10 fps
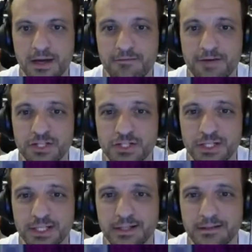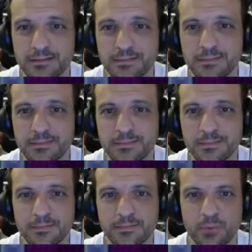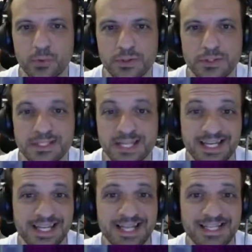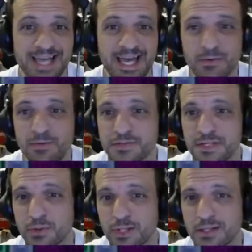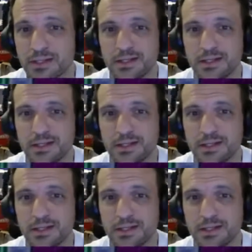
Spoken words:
eventually bought second-hand game off somebody.